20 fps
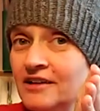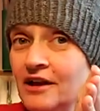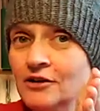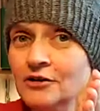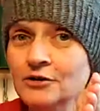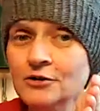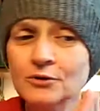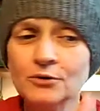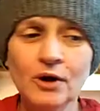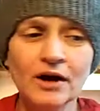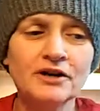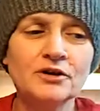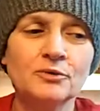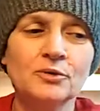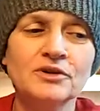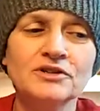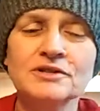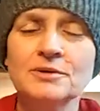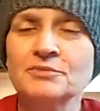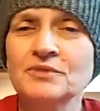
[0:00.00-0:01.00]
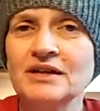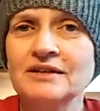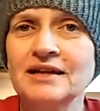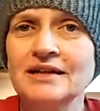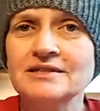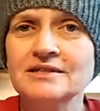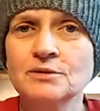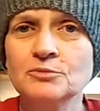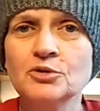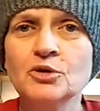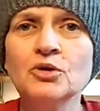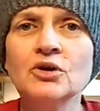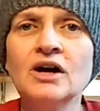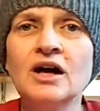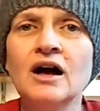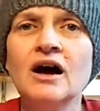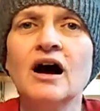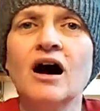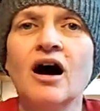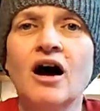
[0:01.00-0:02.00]
no, I don't want something that simple.
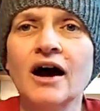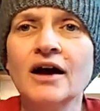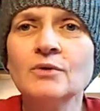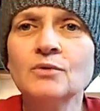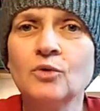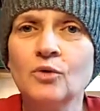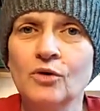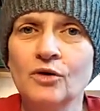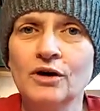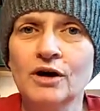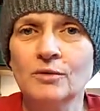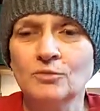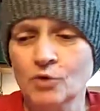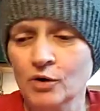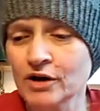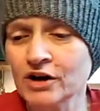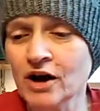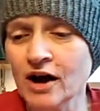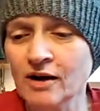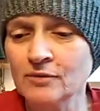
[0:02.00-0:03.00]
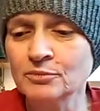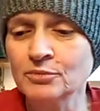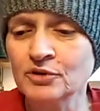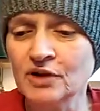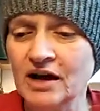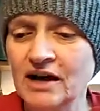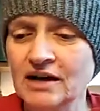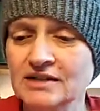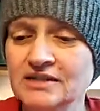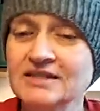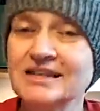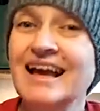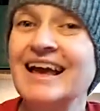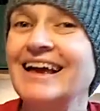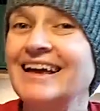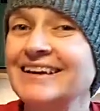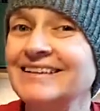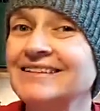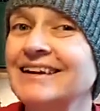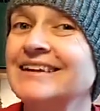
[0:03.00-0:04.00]
I want a more complex
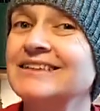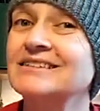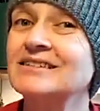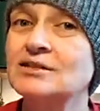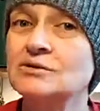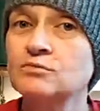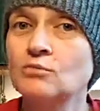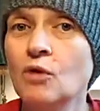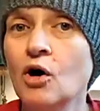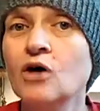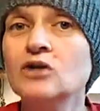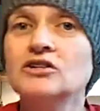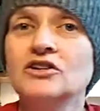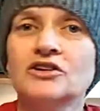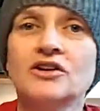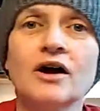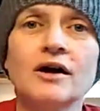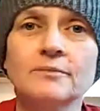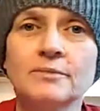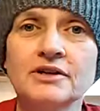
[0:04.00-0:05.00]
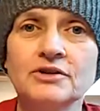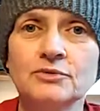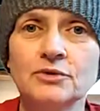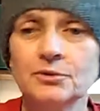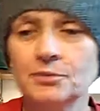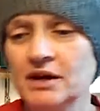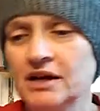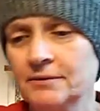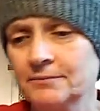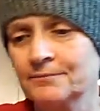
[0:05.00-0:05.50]
and a smaller amigurumi,